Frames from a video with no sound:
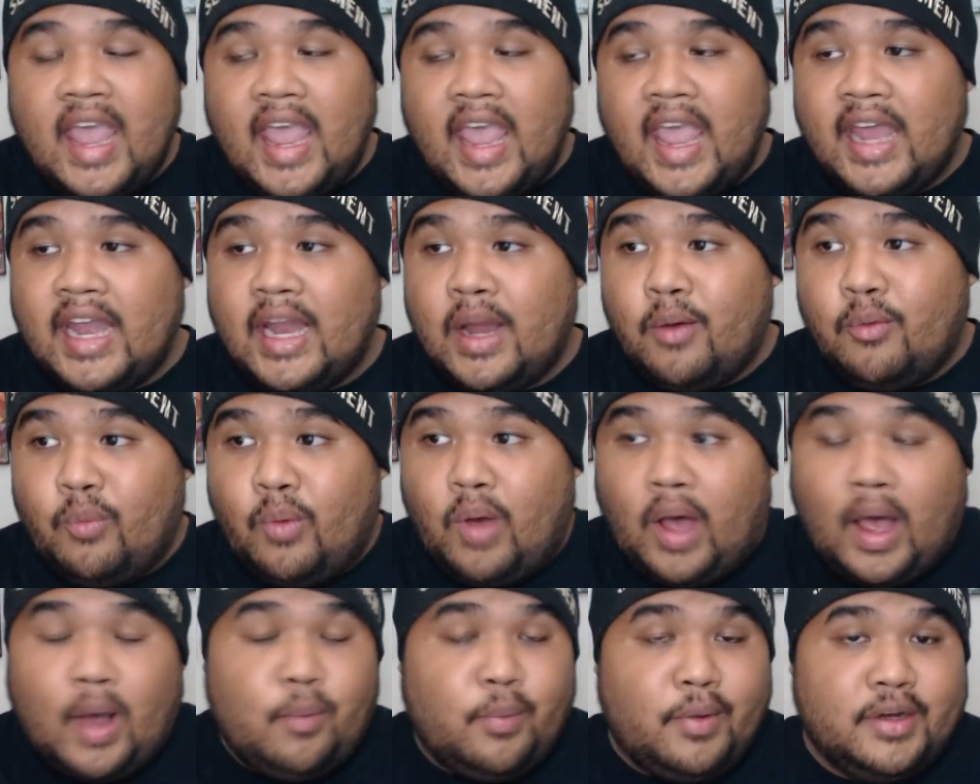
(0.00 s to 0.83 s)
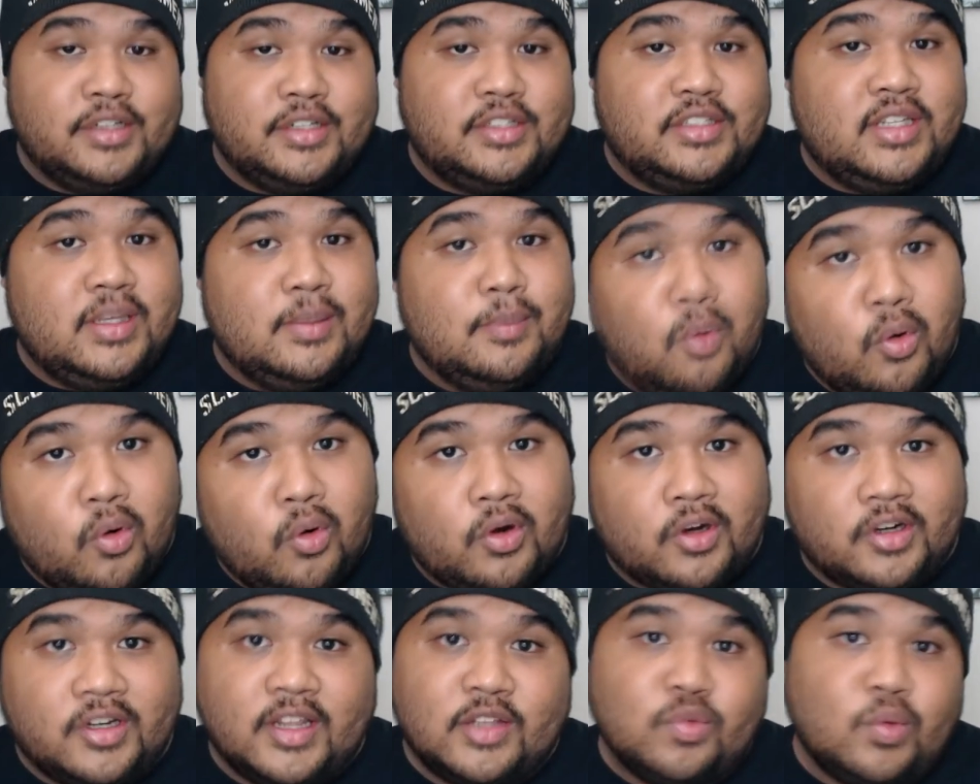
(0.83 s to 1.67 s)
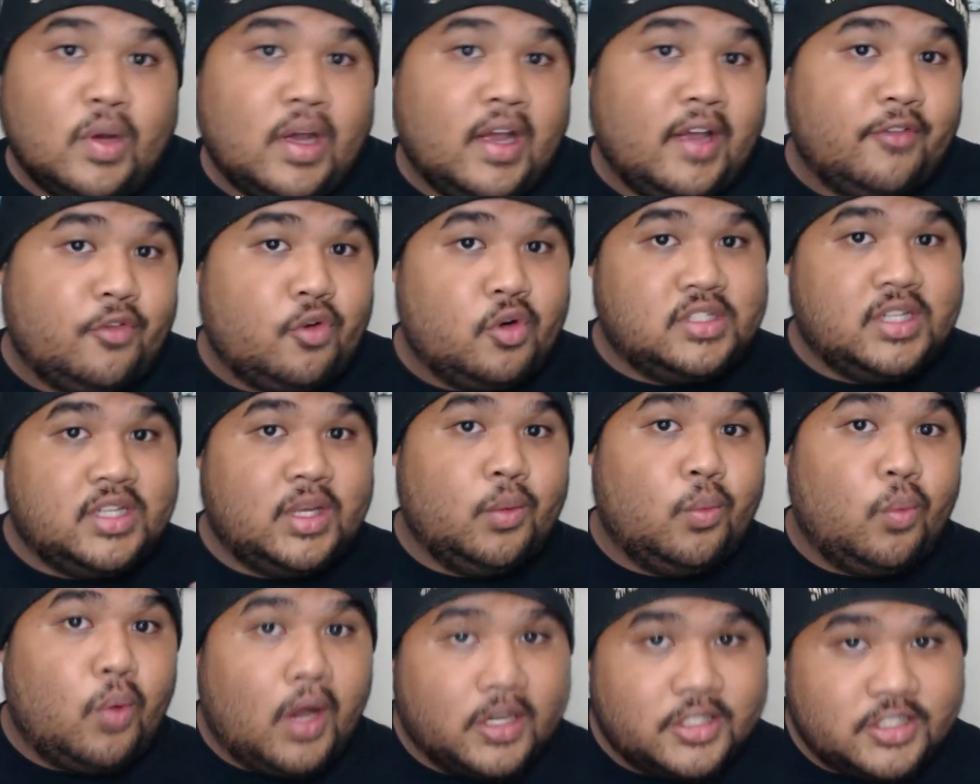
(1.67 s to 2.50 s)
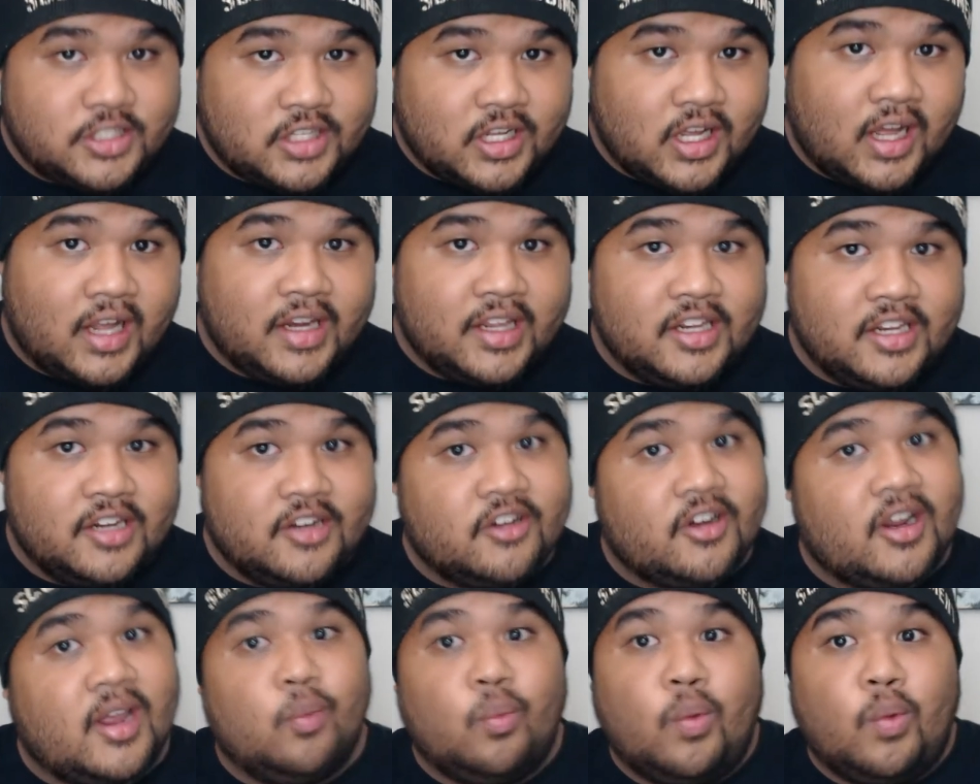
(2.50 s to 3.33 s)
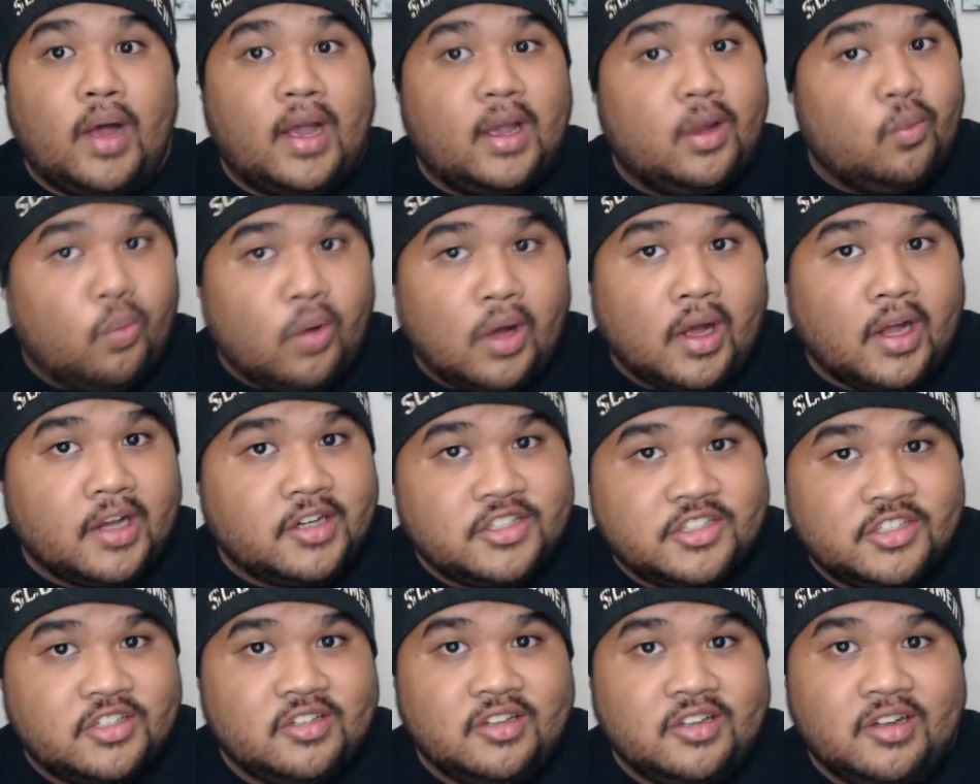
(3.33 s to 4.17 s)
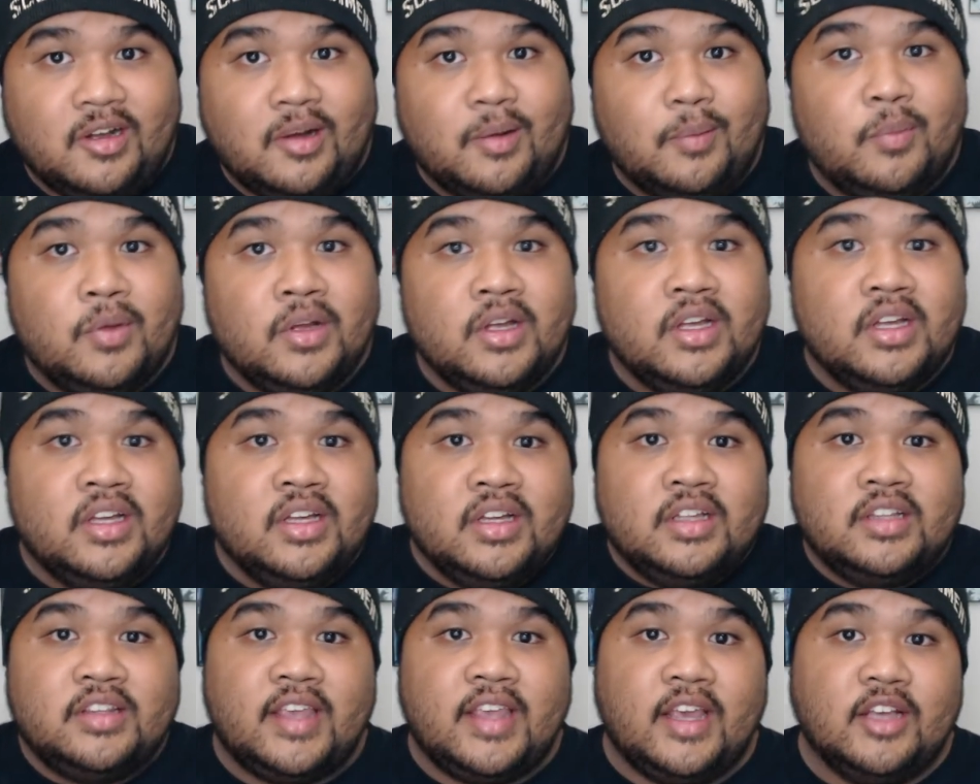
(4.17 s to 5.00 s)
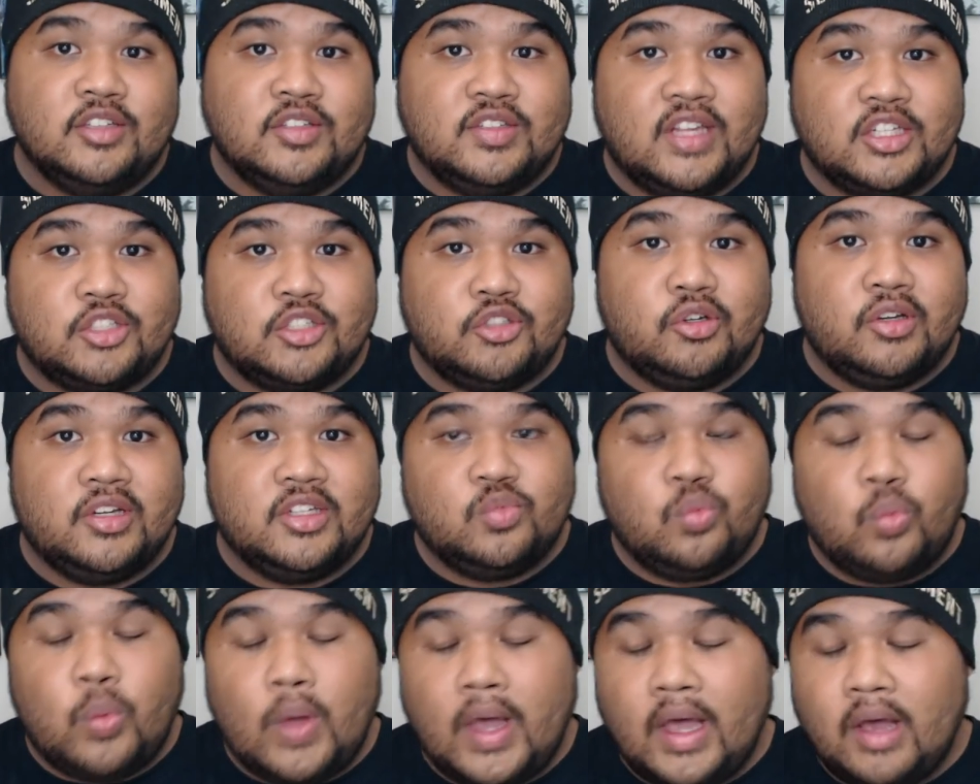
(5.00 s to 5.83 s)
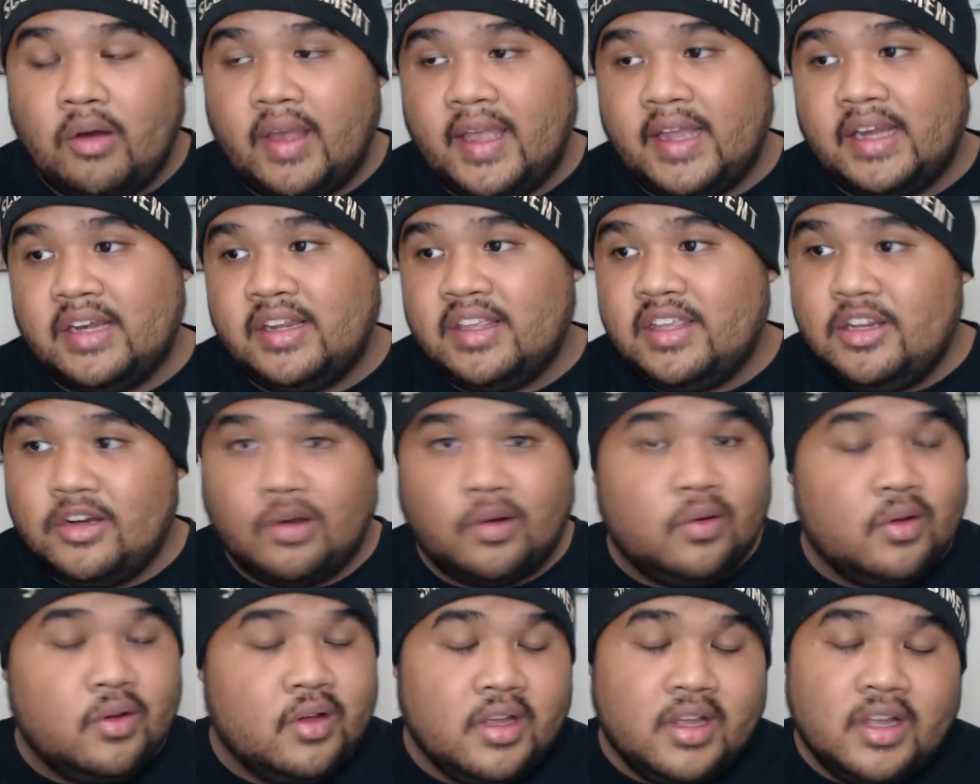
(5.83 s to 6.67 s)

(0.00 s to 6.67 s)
And I want to see more. That's why, of course, I watched God Eater and why I watched Tales of Zestria as well. And, you know,